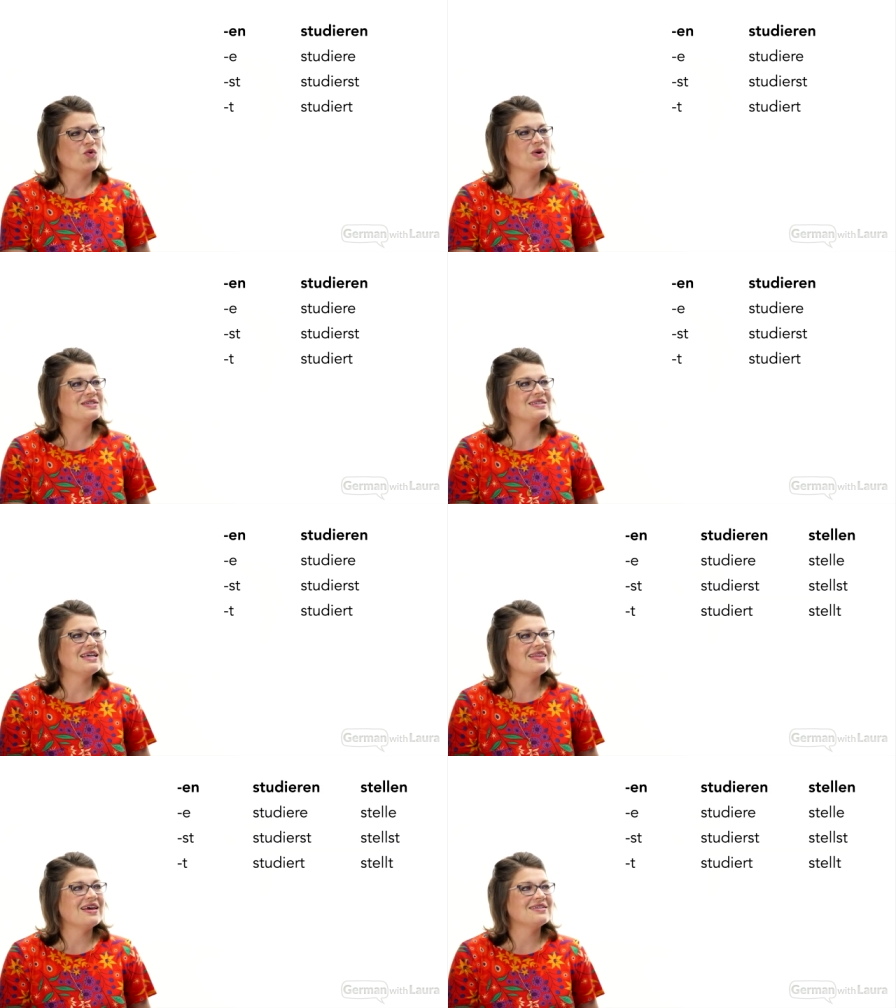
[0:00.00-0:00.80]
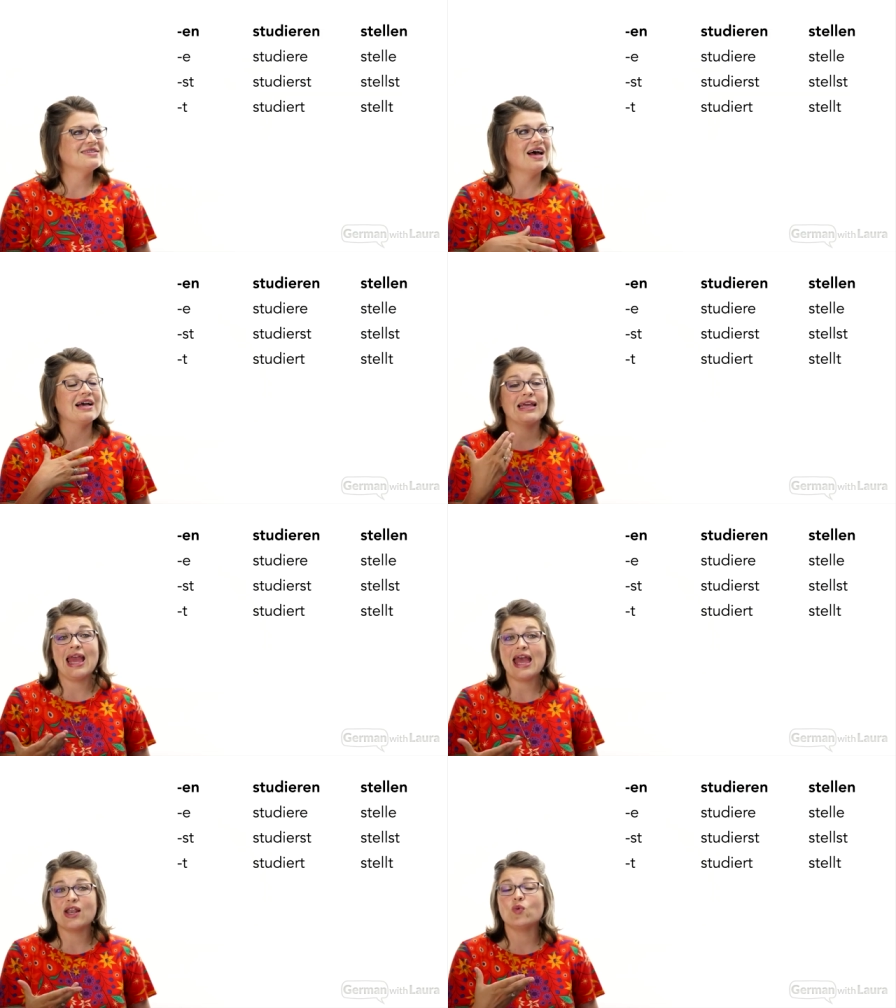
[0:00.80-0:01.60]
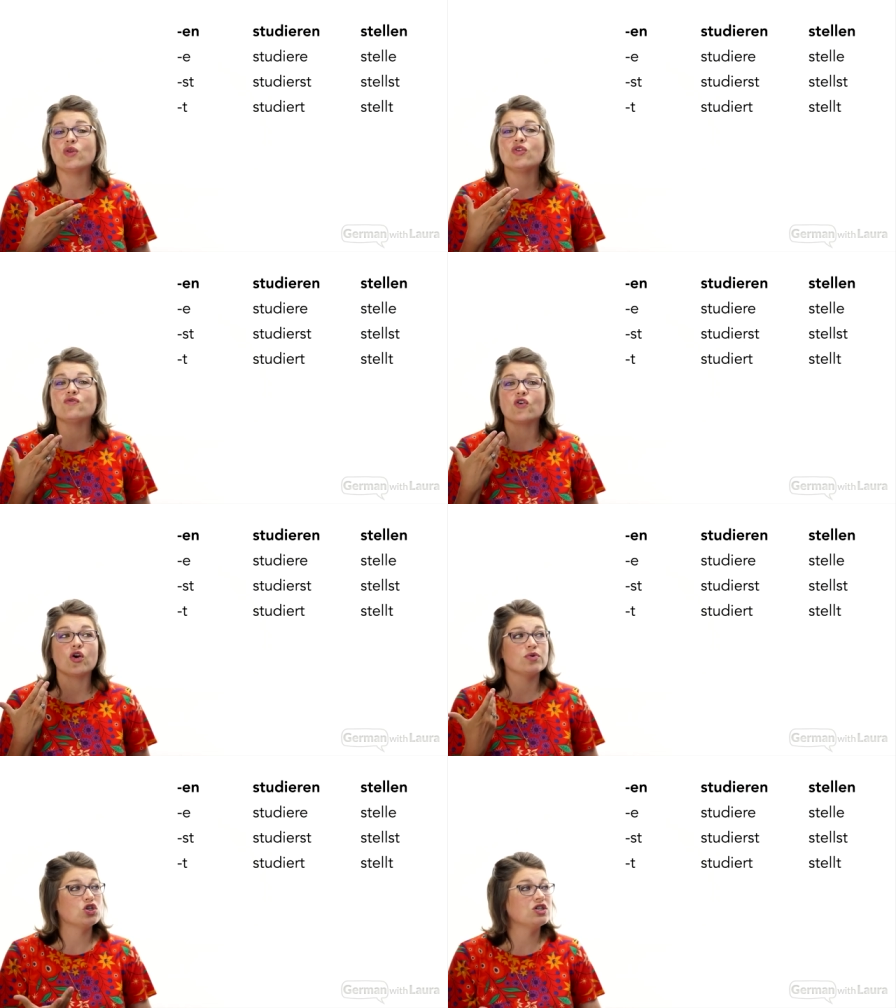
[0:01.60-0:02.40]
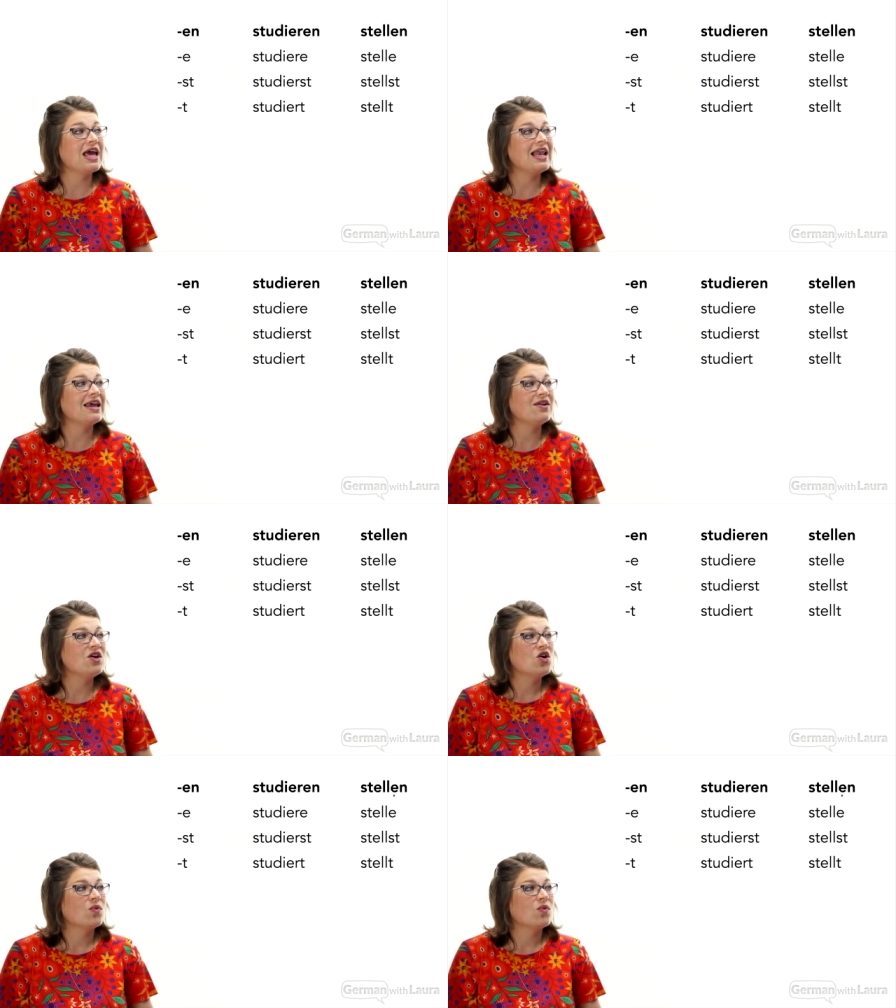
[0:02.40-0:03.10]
We see this again with the verb stellen.